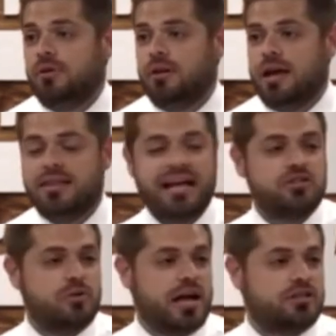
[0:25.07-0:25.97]
And that's
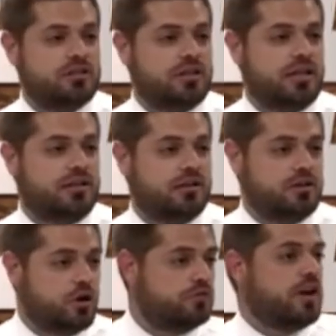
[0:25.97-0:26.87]
who actually had
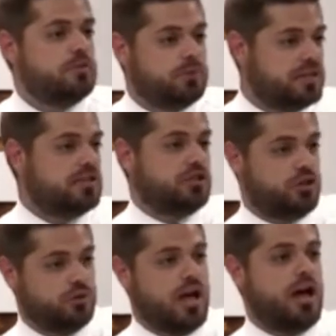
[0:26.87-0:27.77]
notified the police that
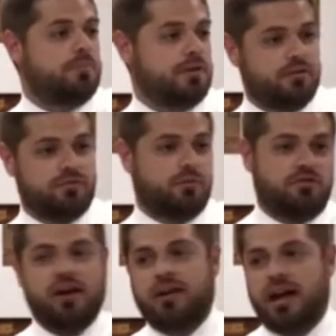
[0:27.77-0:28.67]
showed up, and then we
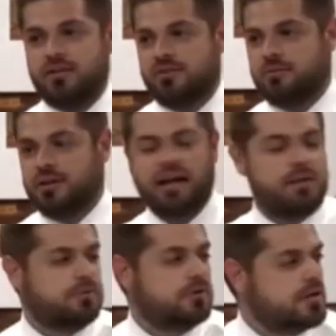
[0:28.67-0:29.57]
found out something had
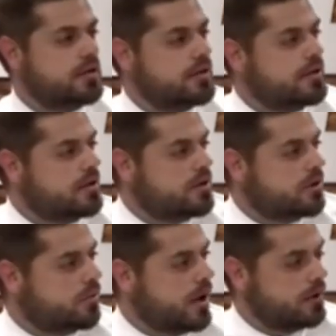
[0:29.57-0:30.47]
happened.
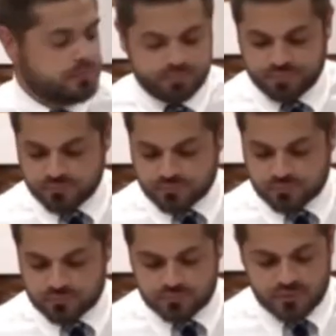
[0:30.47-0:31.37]
Well,
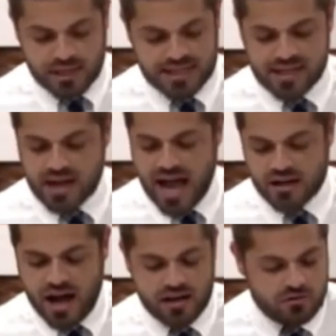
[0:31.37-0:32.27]
he said, I,
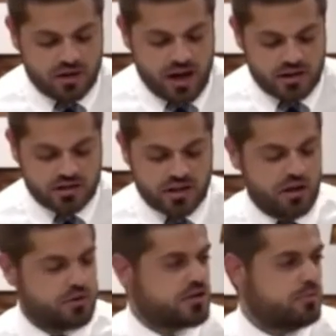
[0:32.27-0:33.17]
I, I just thought it
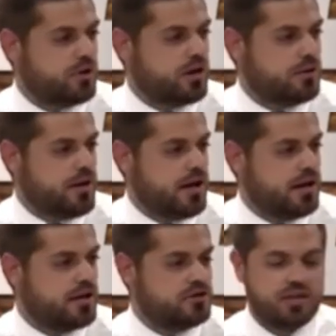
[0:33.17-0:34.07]
was something weird about it. I
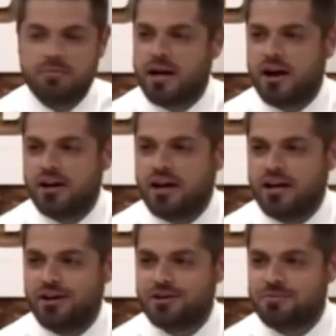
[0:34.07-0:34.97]
used to get my hair cut
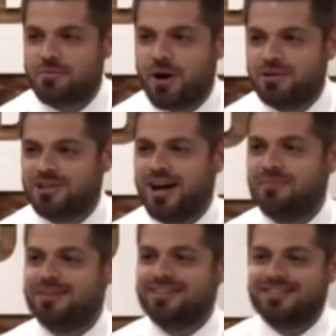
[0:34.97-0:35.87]
here. It used to be a barber
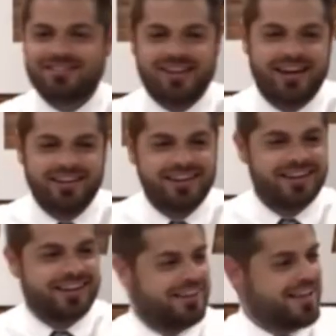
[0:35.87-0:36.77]
shop. And he's just like,
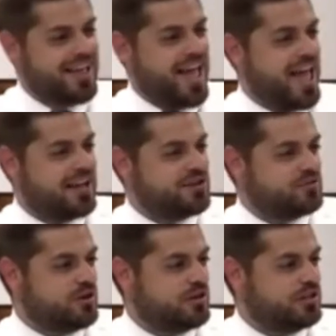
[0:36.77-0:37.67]
hey, I just
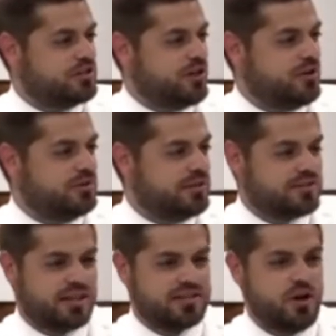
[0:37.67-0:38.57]
want to let you know. And
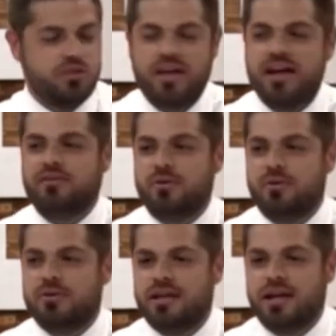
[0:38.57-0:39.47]
so I said, oh, thanks,
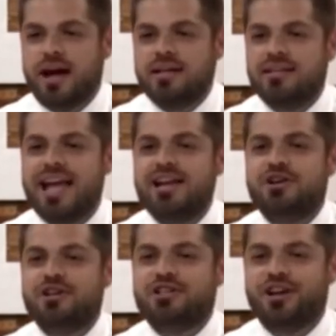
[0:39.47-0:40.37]
cool. I said, hey, do you
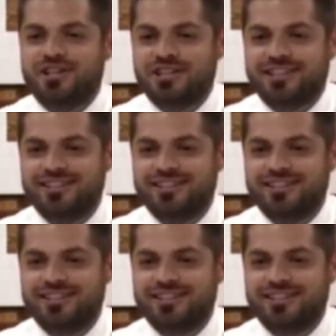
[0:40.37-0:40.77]
go to church?